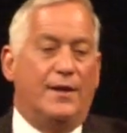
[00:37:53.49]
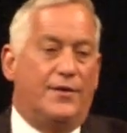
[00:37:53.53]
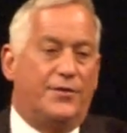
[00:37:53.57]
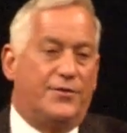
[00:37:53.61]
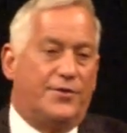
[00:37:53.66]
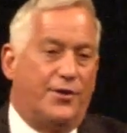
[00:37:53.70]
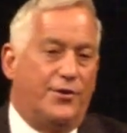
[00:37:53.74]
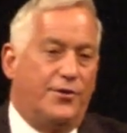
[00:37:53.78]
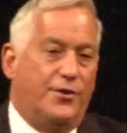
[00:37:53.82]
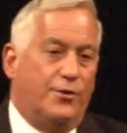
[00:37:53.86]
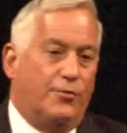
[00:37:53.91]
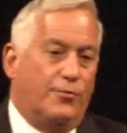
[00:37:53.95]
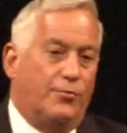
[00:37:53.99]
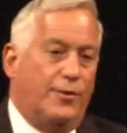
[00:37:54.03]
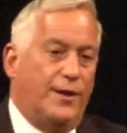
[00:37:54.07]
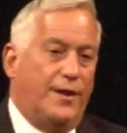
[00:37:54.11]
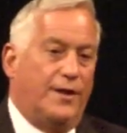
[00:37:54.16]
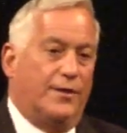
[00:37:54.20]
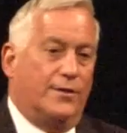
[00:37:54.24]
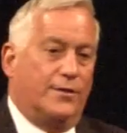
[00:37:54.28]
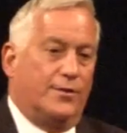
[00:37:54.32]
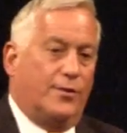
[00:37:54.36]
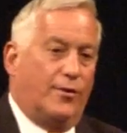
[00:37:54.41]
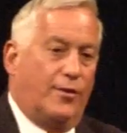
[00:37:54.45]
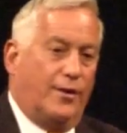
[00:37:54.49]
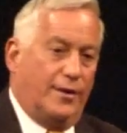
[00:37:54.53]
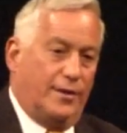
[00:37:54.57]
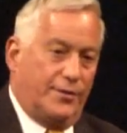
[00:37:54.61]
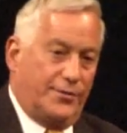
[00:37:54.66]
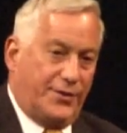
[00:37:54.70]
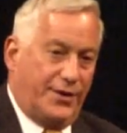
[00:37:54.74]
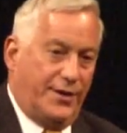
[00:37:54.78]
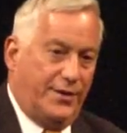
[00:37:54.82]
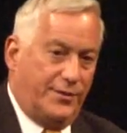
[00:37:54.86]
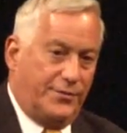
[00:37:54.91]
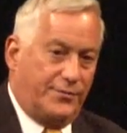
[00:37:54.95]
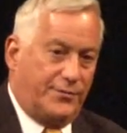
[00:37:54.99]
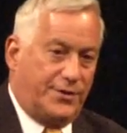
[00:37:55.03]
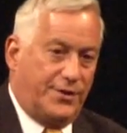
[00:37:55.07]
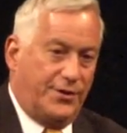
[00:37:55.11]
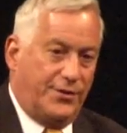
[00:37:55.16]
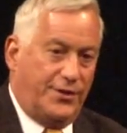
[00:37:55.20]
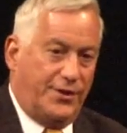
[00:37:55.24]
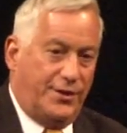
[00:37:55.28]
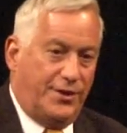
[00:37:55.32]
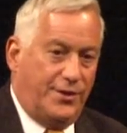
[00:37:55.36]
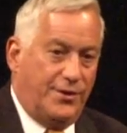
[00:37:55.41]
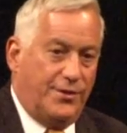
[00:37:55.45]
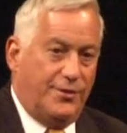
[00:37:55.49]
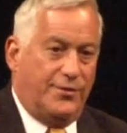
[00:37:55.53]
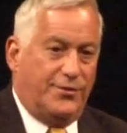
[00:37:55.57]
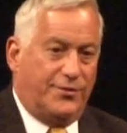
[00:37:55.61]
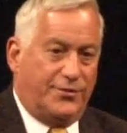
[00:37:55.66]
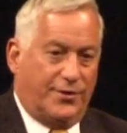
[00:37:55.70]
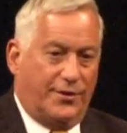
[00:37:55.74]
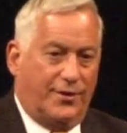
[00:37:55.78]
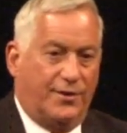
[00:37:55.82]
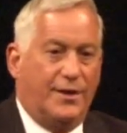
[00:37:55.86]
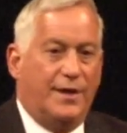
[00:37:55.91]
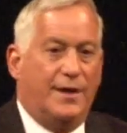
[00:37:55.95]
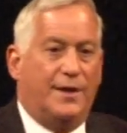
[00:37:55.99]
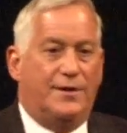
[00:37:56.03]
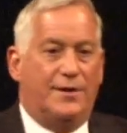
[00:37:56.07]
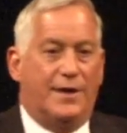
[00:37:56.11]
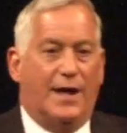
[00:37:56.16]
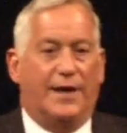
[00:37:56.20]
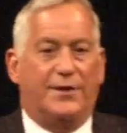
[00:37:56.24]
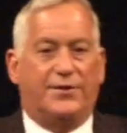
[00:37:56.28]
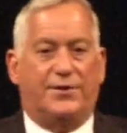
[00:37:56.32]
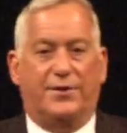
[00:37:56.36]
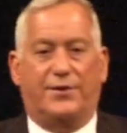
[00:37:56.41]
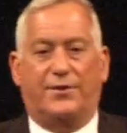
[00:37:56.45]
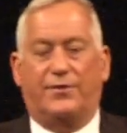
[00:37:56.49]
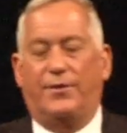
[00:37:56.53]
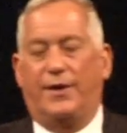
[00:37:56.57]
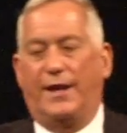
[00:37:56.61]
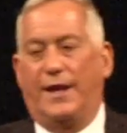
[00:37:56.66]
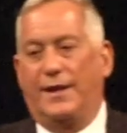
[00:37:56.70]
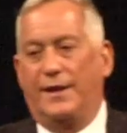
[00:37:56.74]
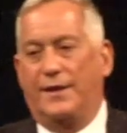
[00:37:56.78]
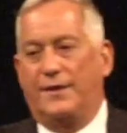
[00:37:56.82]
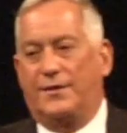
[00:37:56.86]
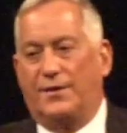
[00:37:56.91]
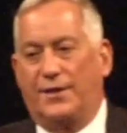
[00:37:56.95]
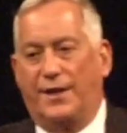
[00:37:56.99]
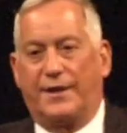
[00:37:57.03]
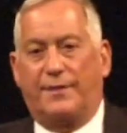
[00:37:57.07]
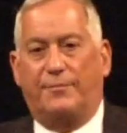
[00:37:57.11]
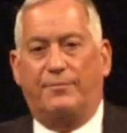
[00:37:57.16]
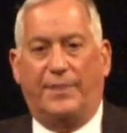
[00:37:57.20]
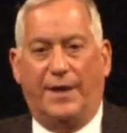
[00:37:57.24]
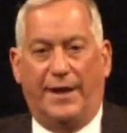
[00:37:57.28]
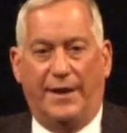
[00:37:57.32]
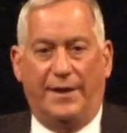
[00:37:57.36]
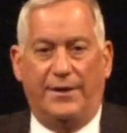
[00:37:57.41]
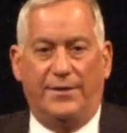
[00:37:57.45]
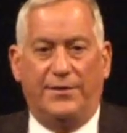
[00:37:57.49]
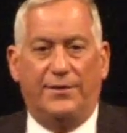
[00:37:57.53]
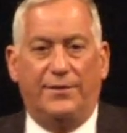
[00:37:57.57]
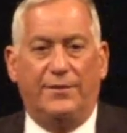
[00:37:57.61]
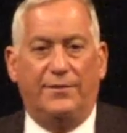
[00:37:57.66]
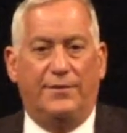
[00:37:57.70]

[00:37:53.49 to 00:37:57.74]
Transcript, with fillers: So your real loyalty is to the user, not to creating clickbait,